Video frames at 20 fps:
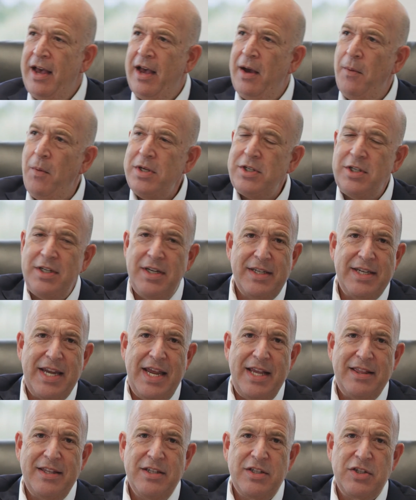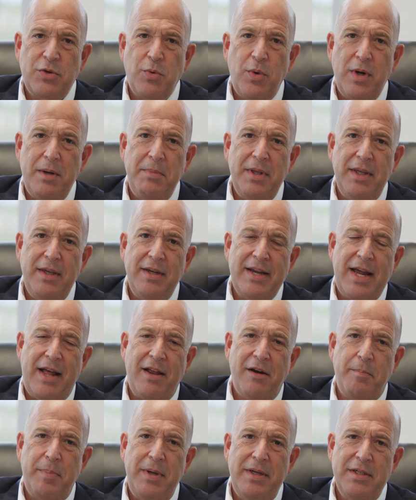I want you to take this $20
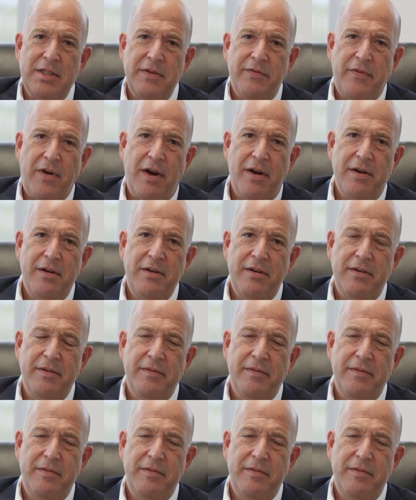million piece of art.